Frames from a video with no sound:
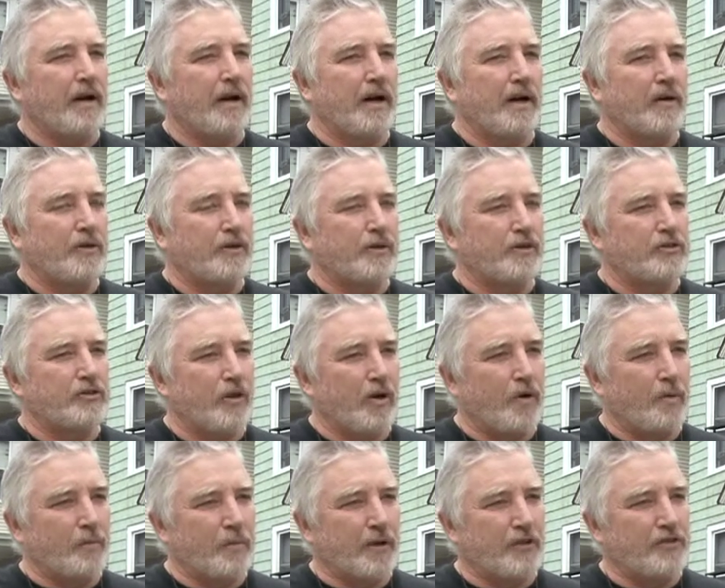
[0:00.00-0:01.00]
who is
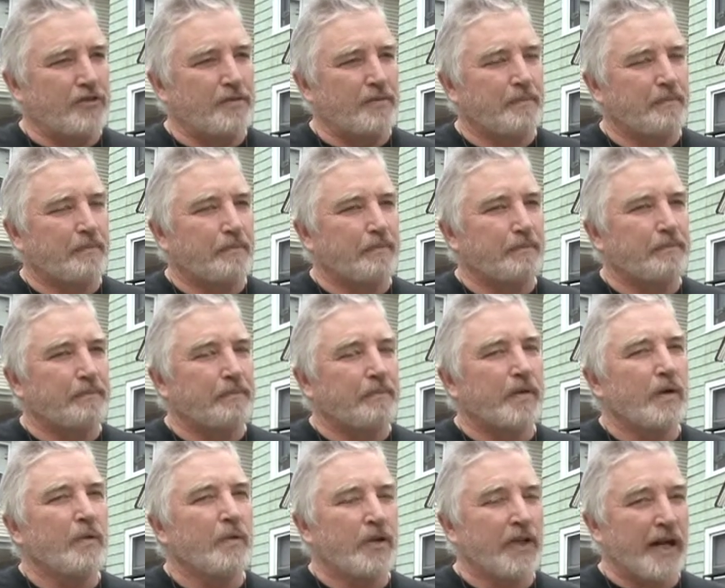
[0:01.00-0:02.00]
homeless
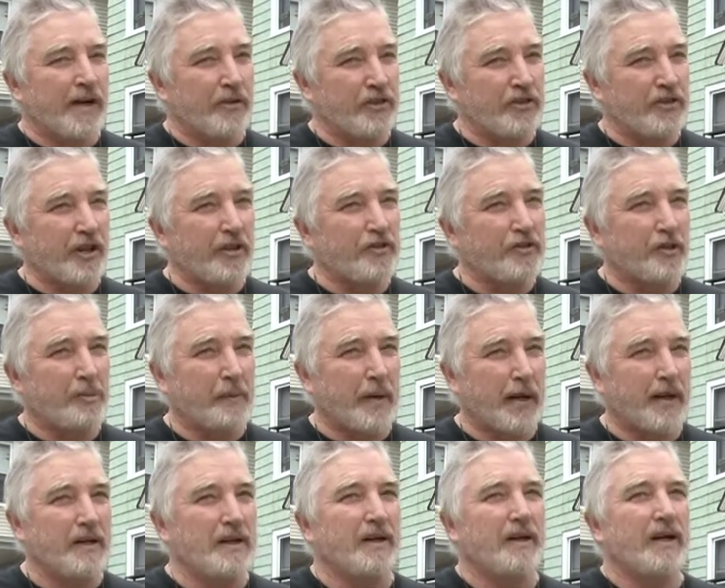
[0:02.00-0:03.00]
without a shelter
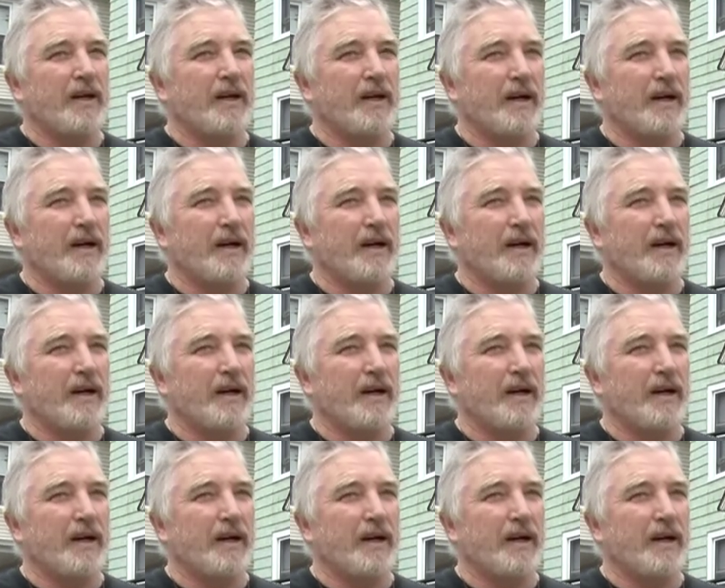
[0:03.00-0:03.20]
bed,